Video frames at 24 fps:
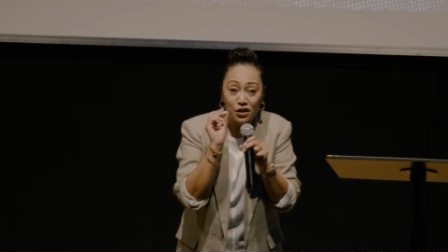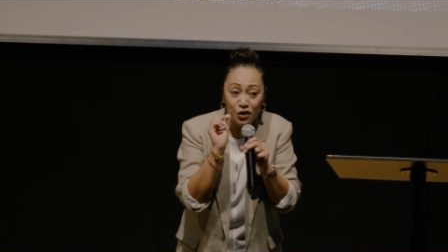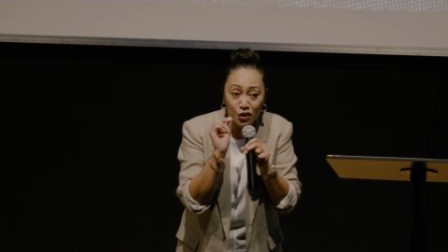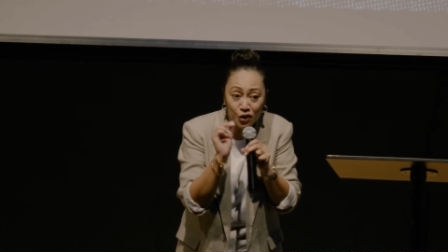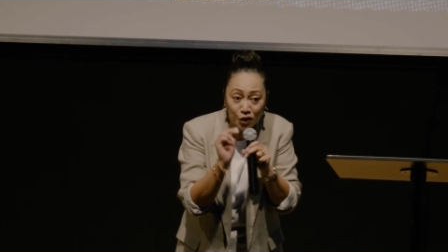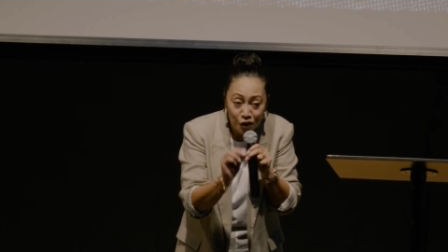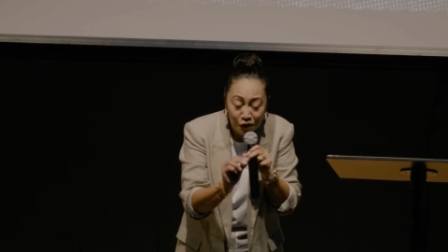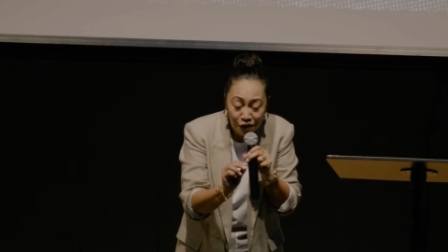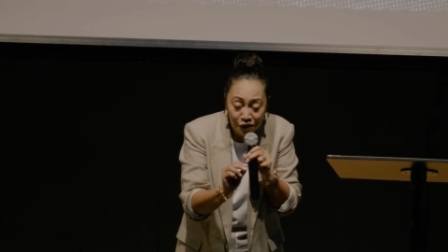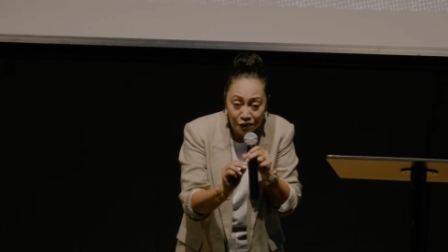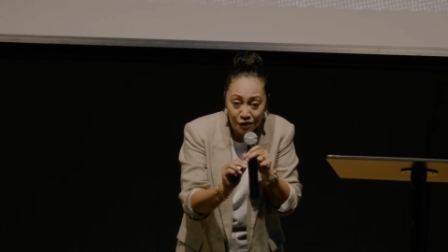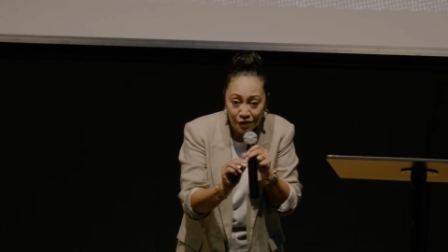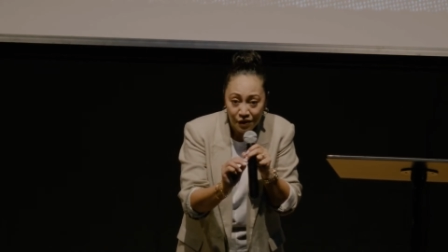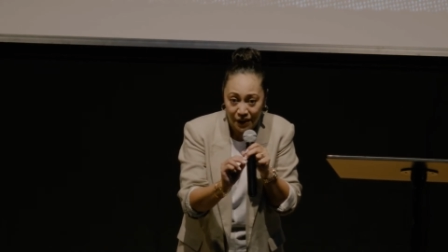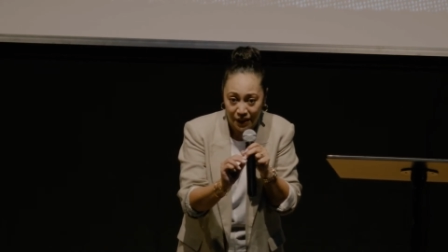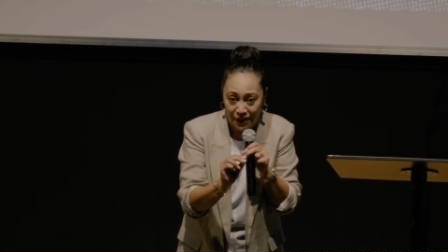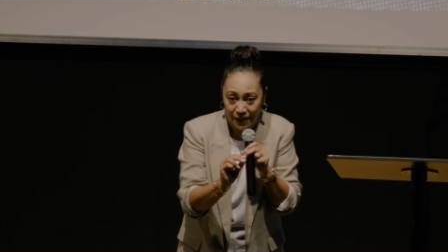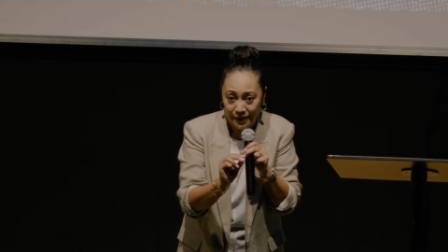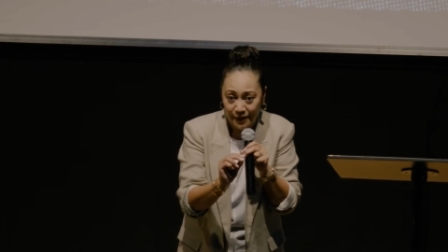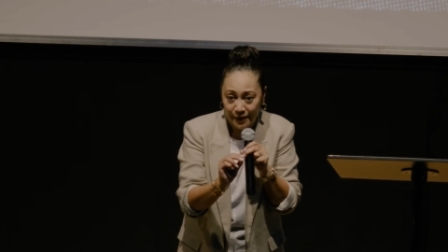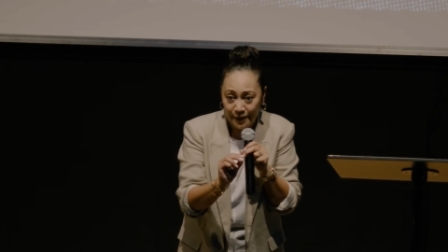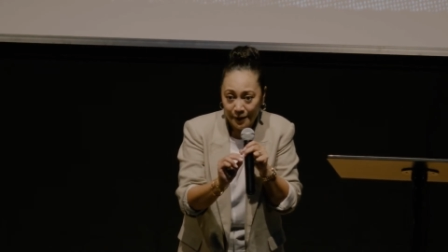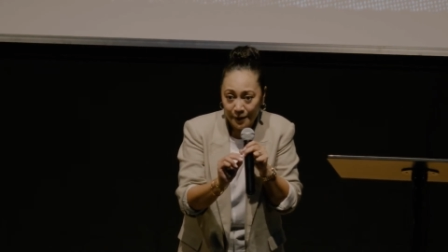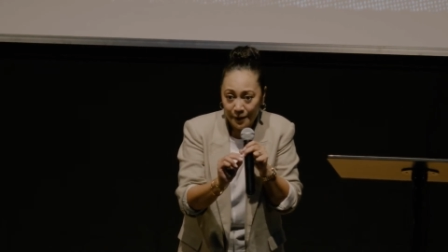you free.
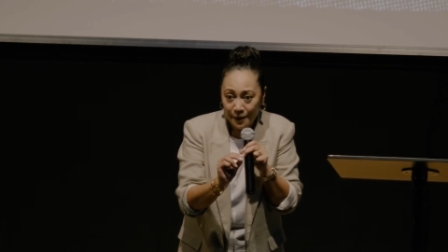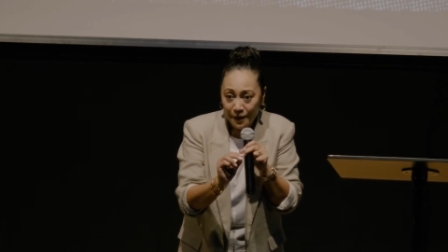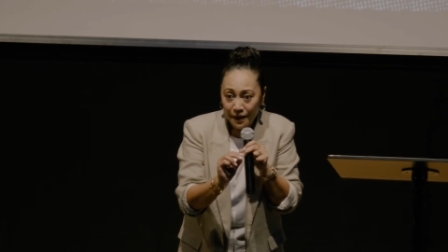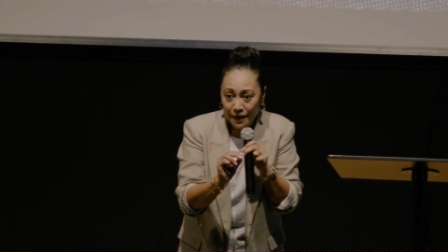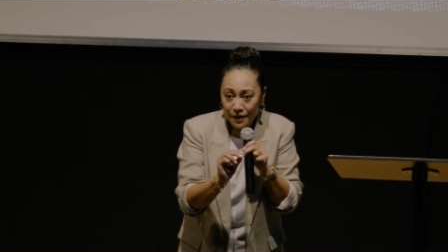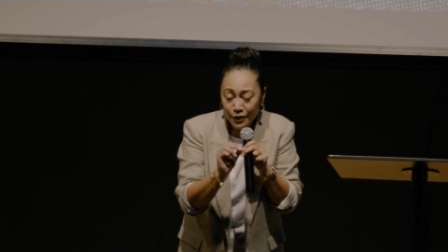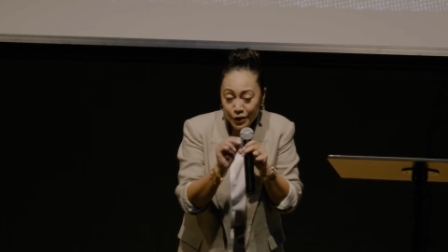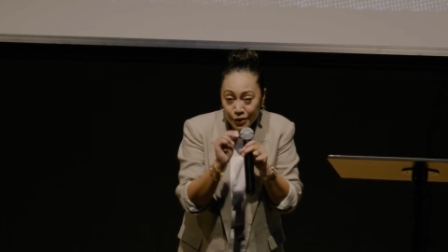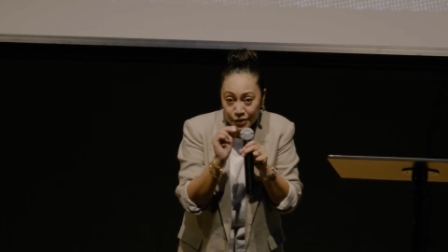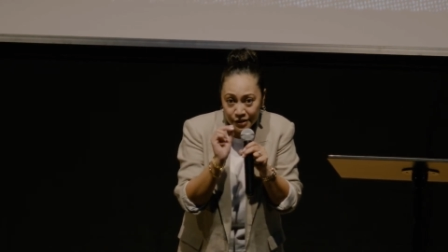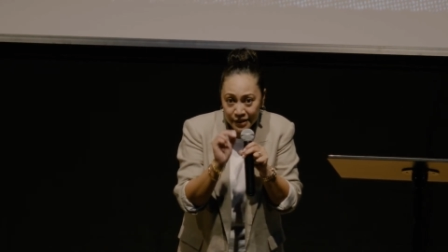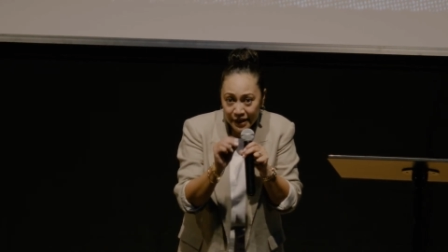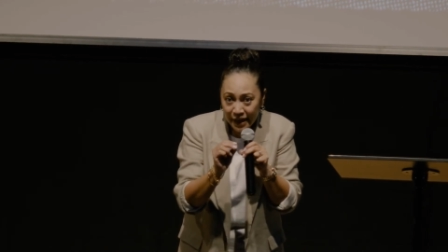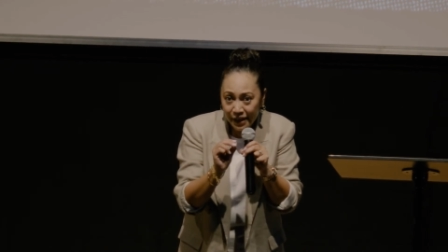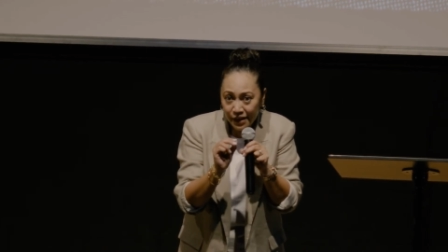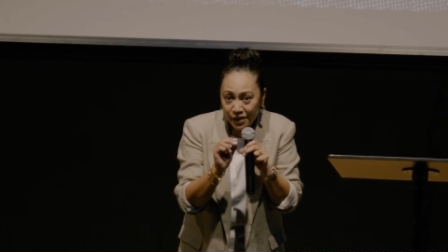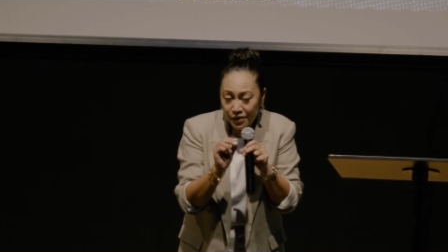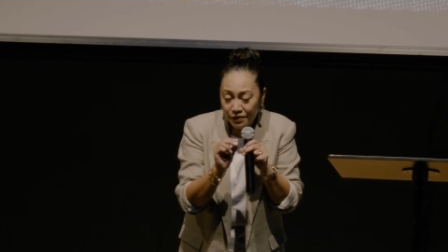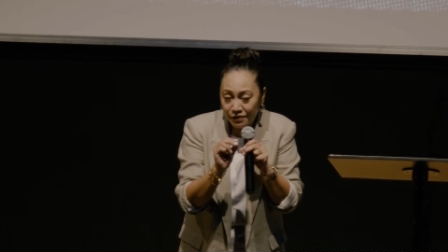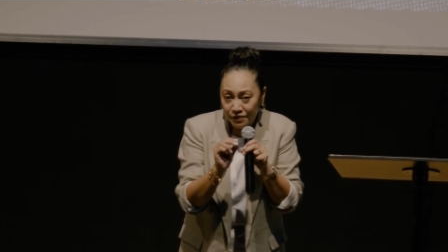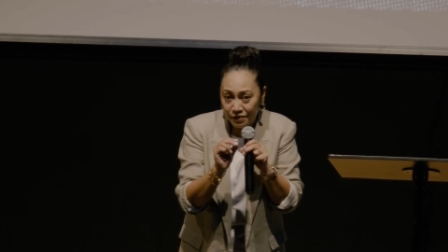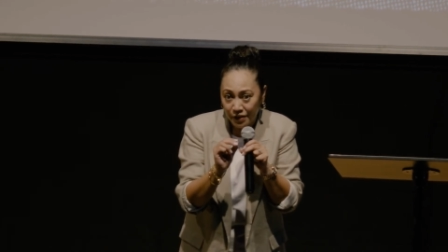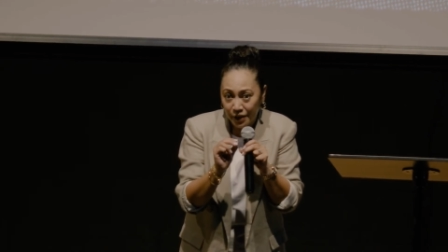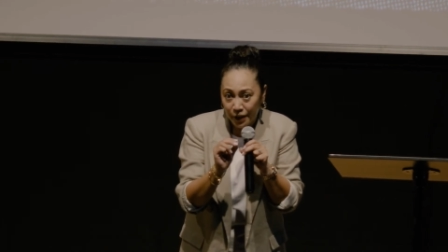To set
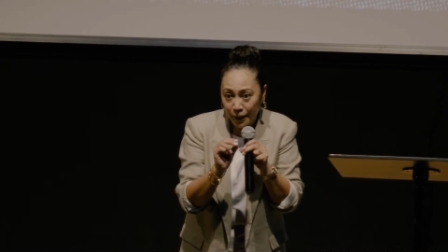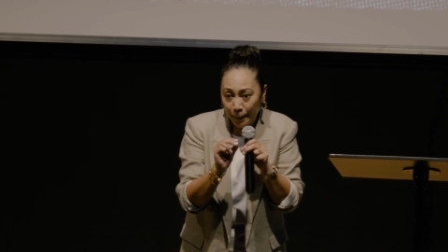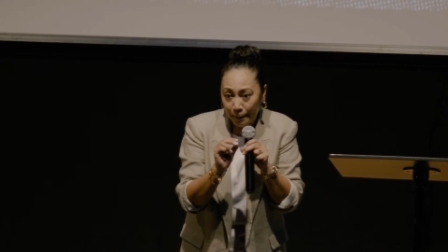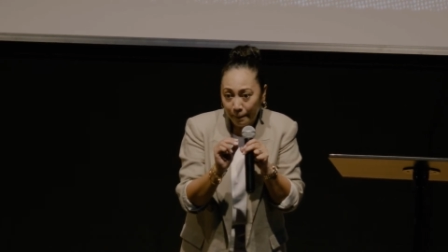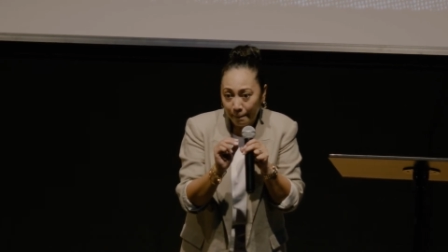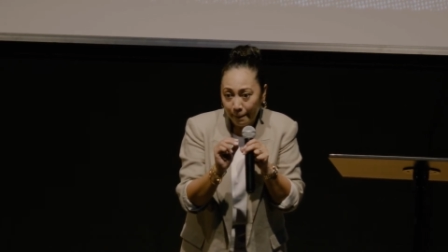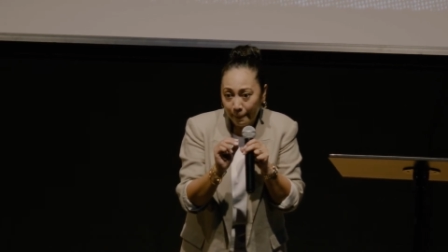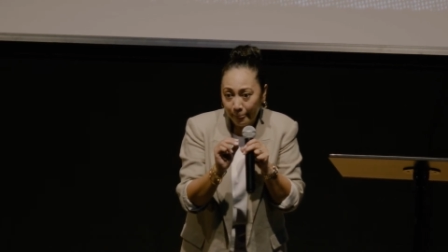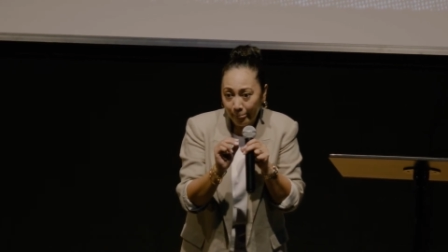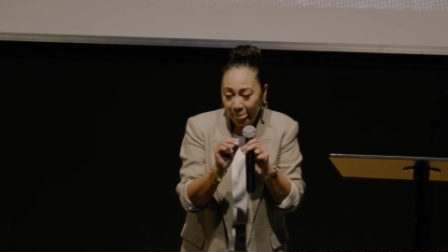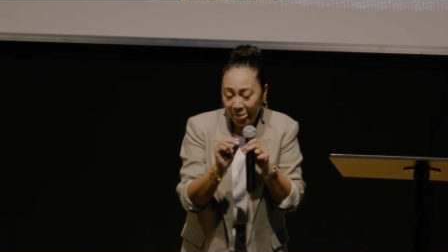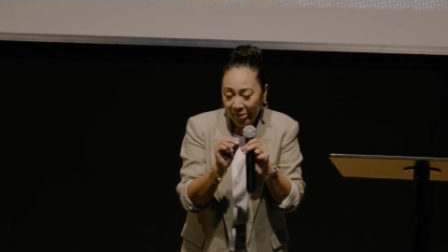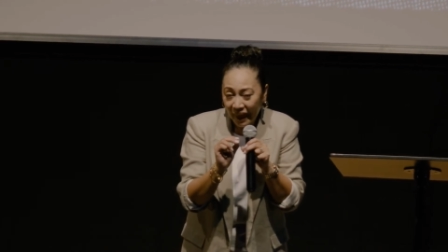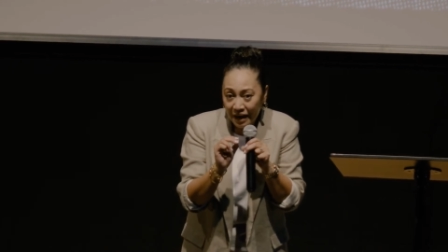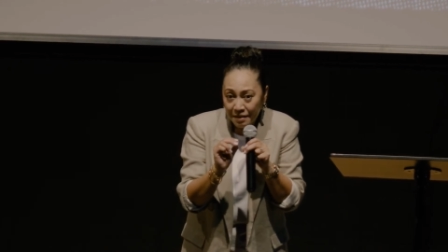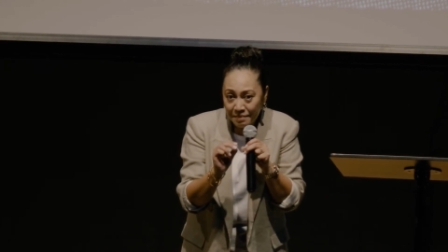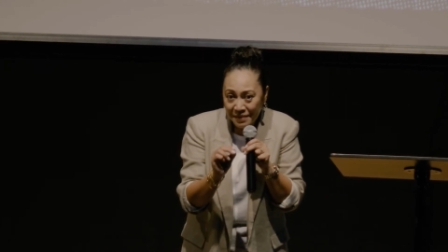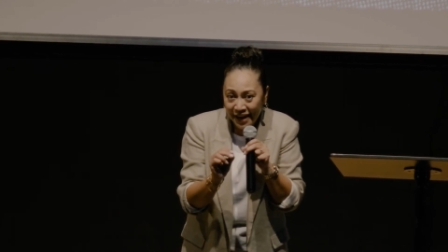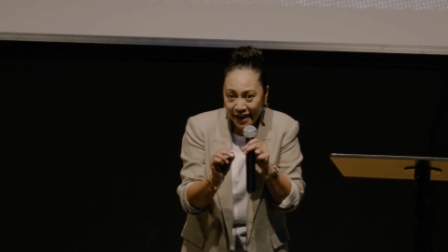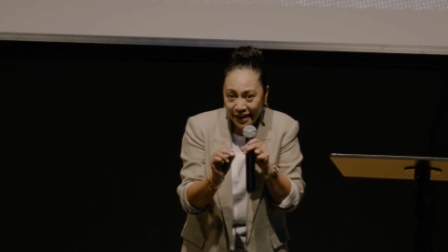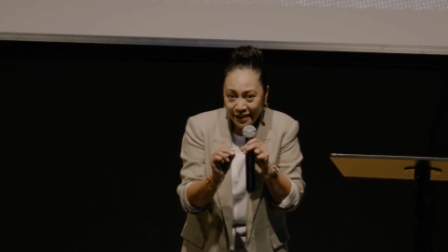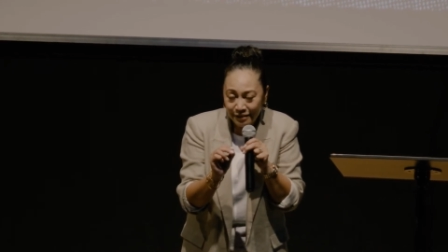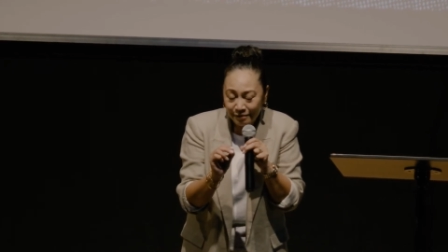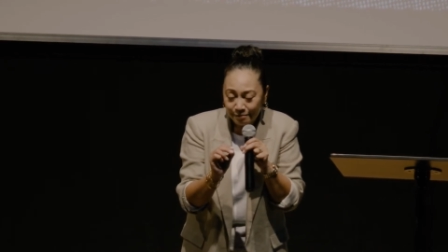you free.
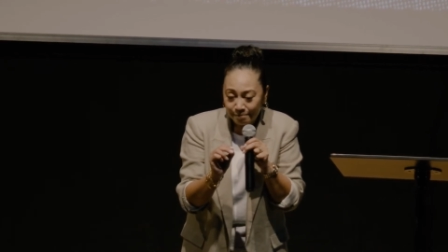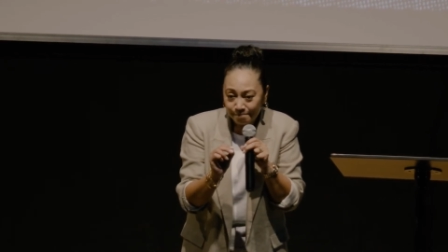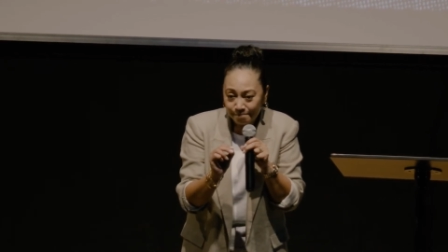Amen?